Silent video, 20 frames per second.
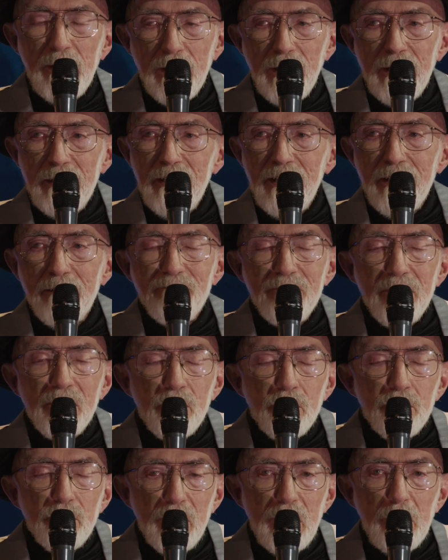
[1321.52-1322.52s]
the idea
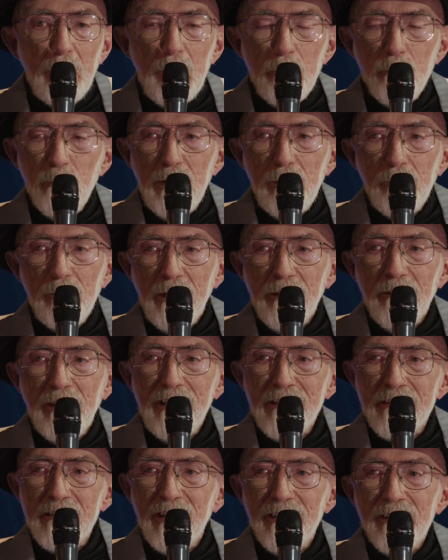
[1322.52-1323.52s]
extremely briefly and
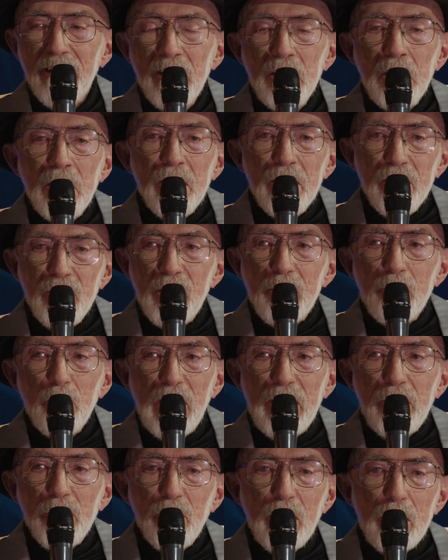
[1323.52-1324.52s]
then said, just
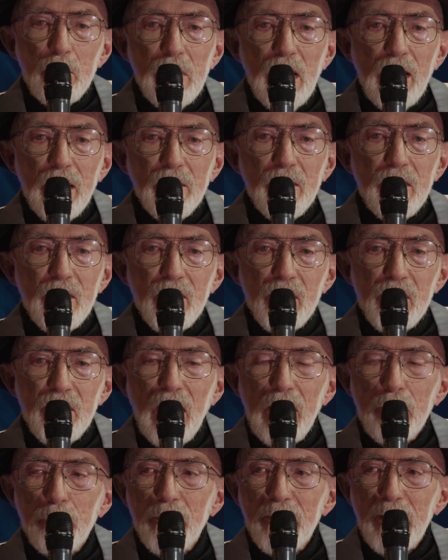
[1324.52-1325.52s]
made the remark, this is
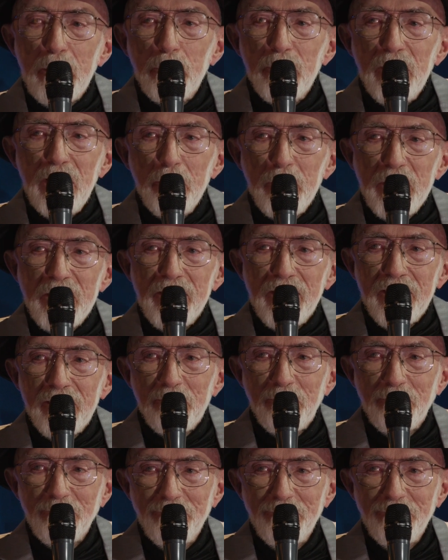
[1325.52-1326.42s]
not very promising.